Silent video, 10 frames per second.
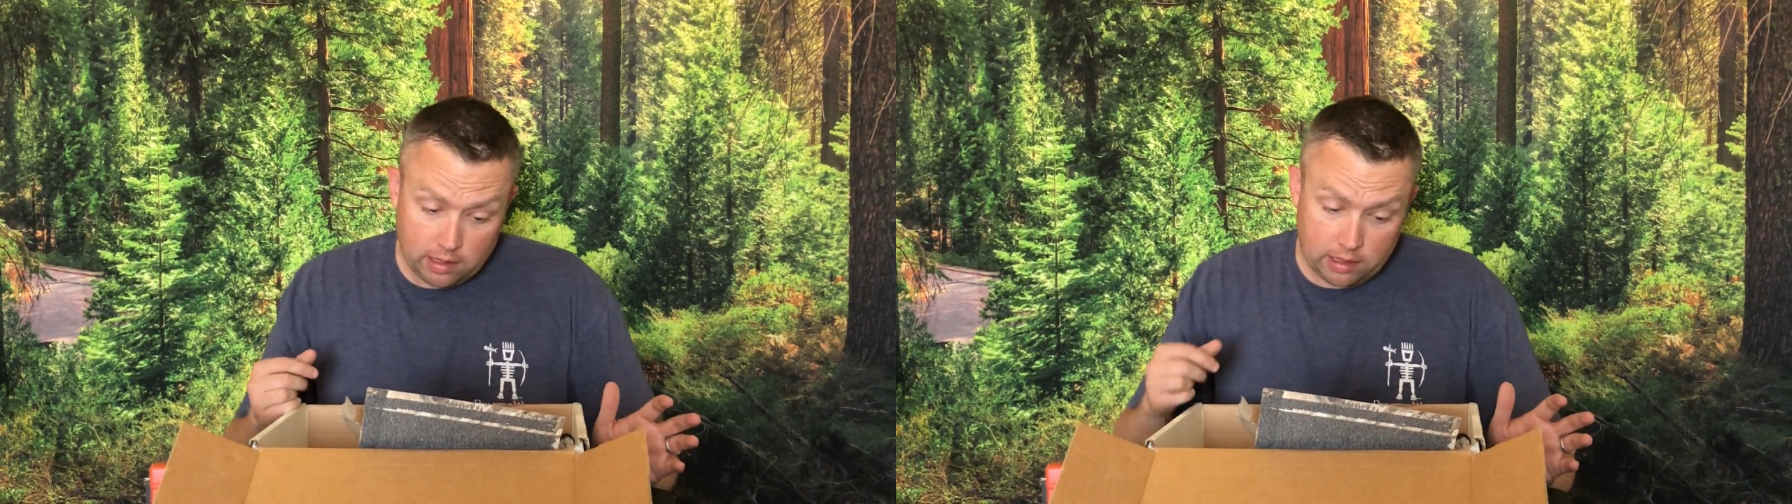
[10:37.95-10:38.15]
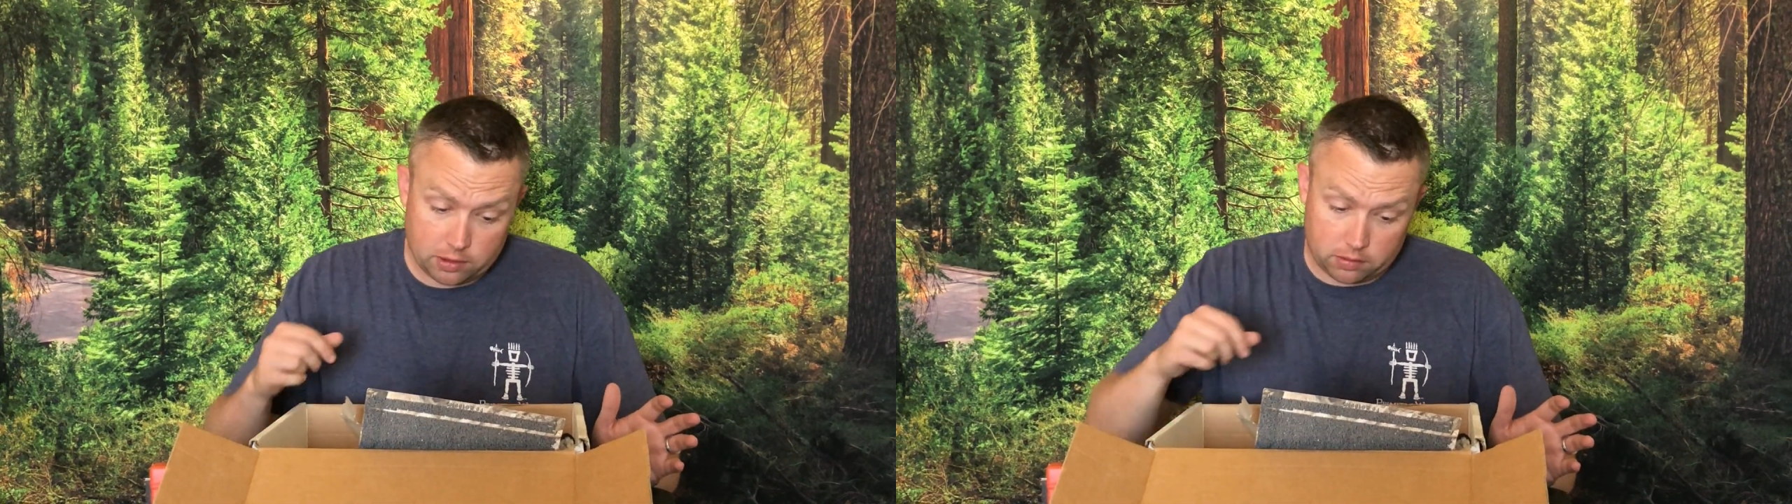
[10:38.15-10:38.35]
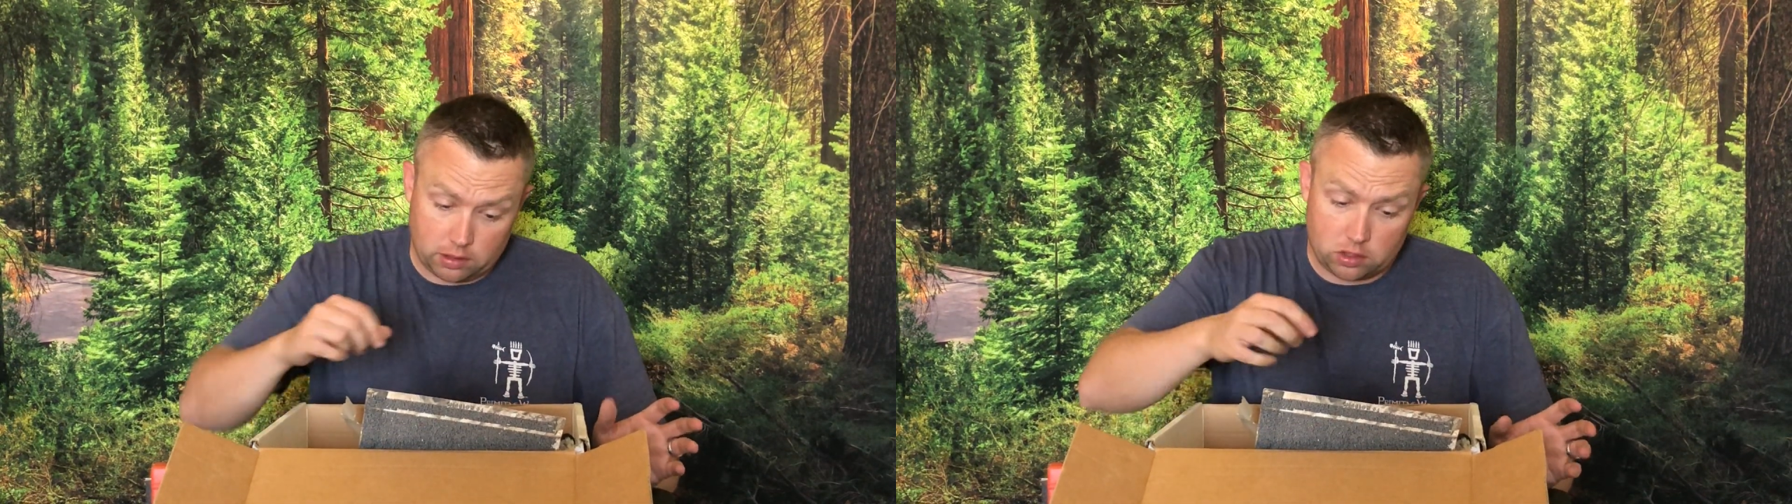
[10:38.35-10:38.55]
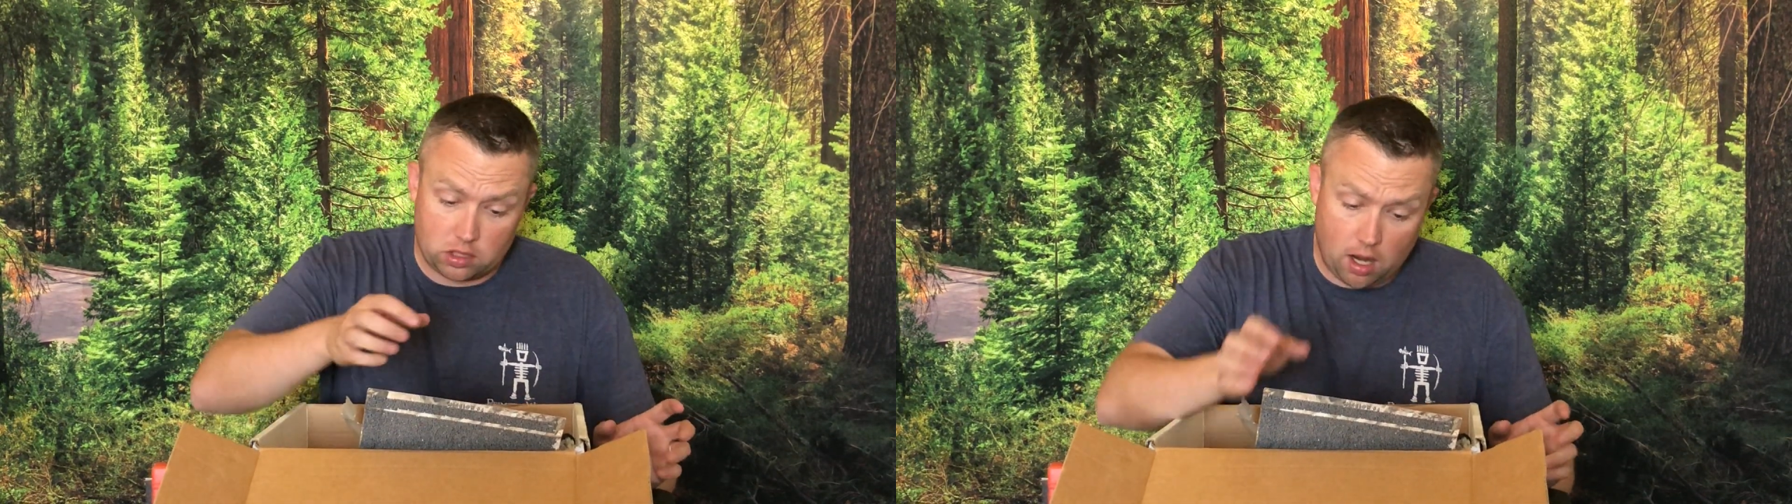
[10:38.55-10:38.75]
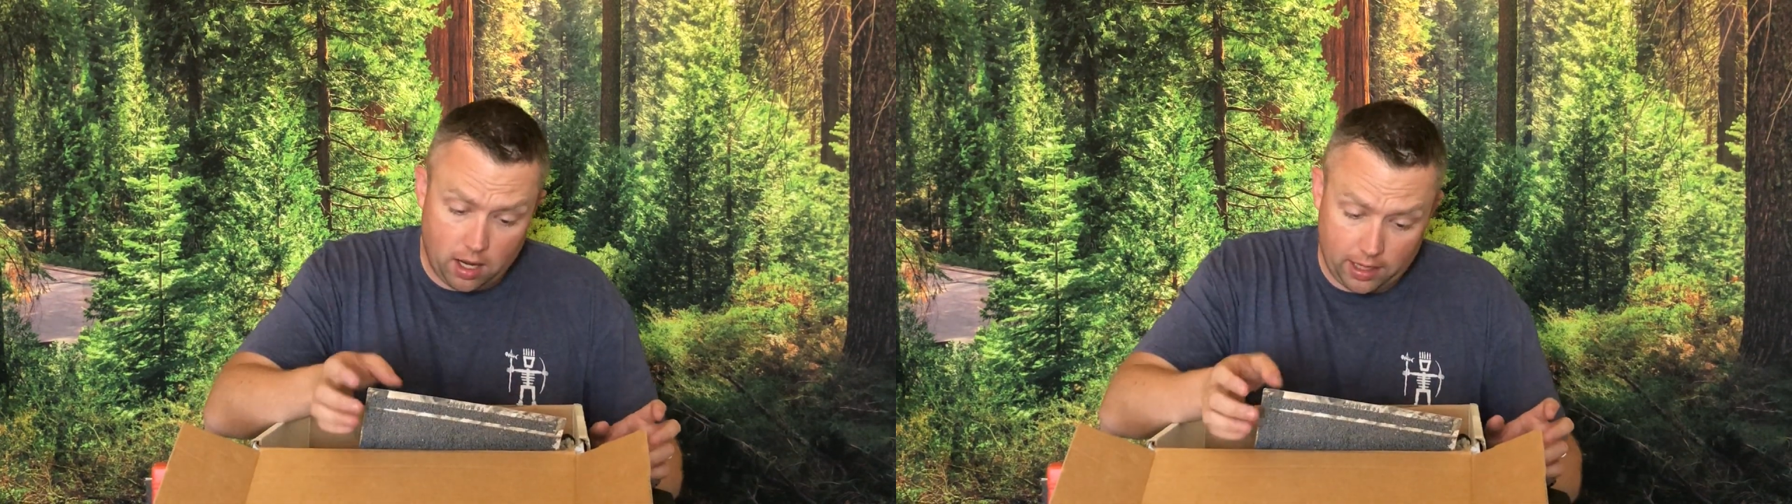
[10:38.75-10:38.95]
that's with the
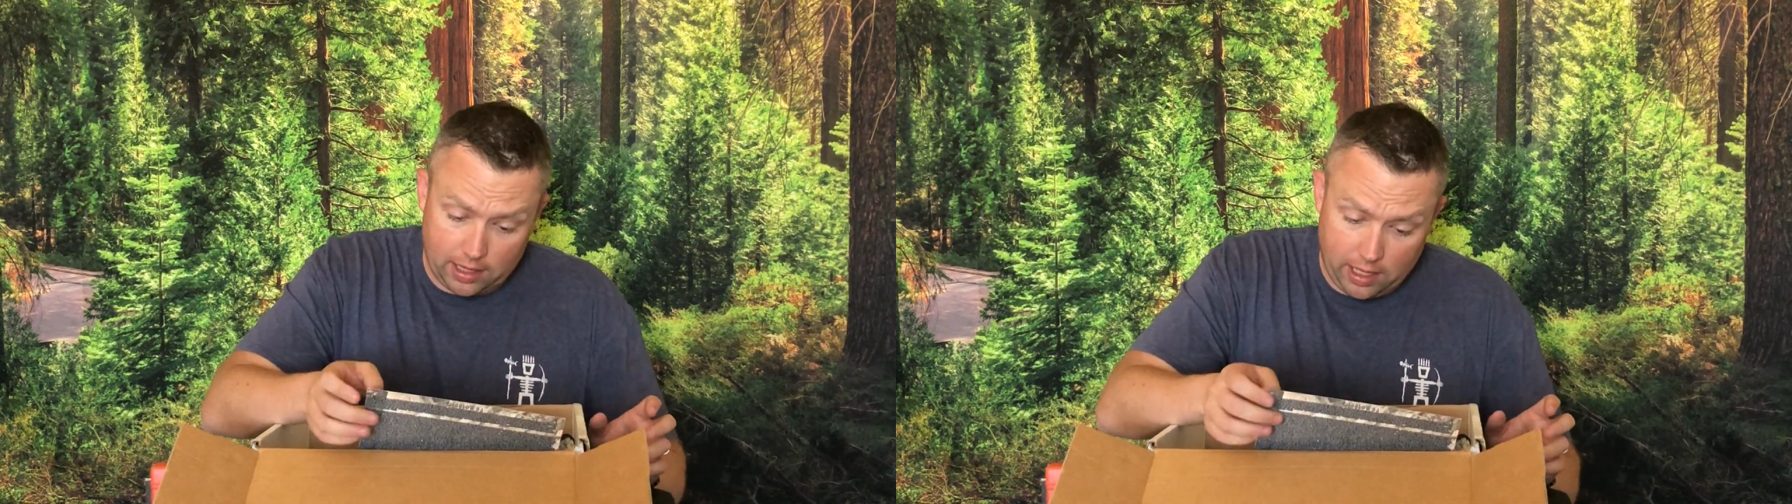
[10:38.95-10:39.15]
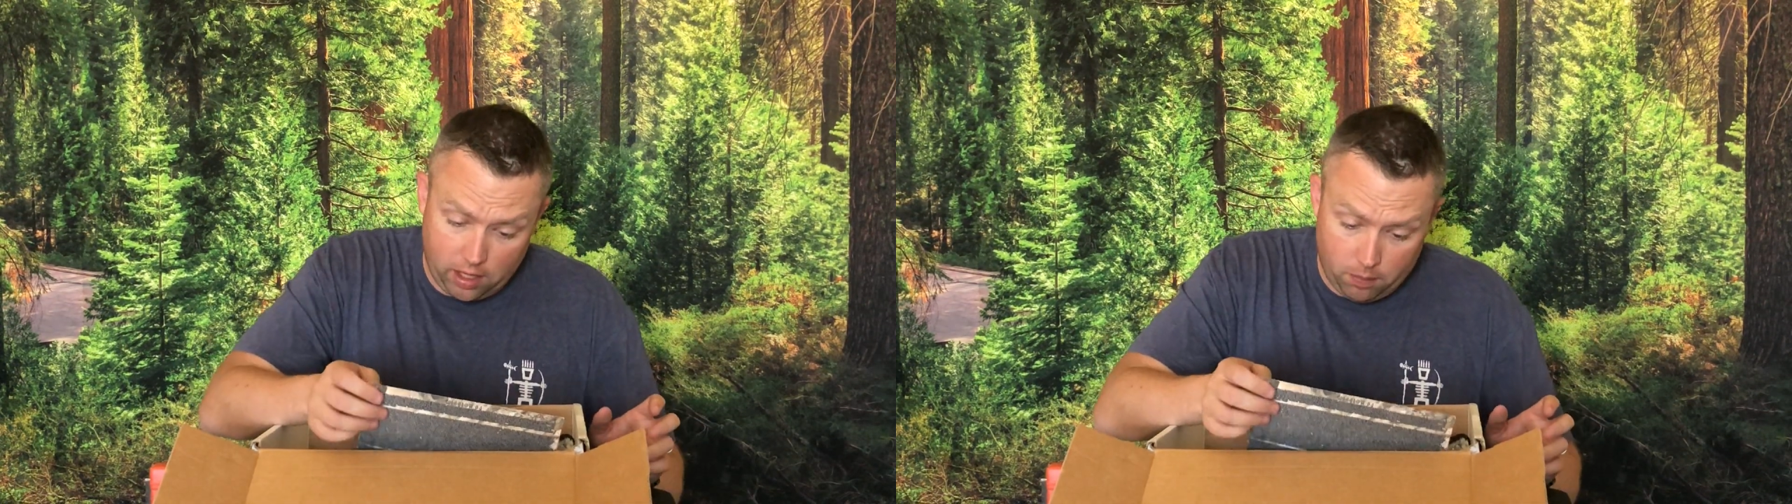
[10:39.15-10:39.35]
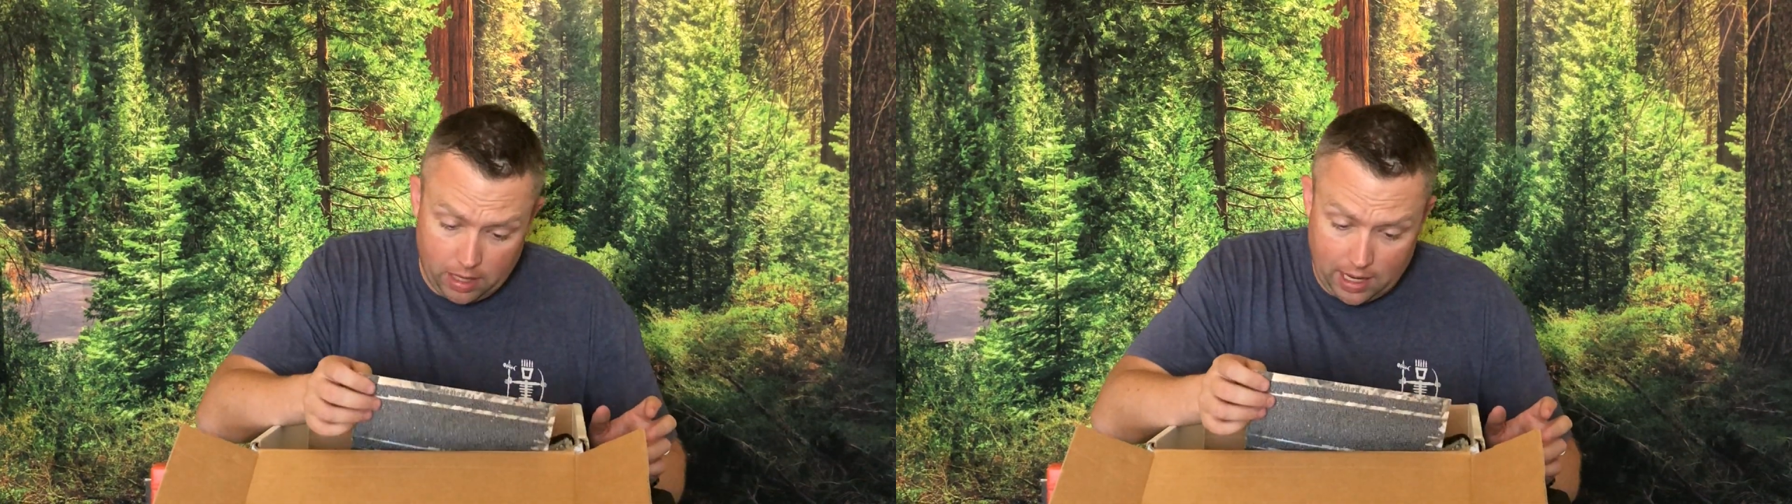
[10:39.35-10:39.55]
Sog camp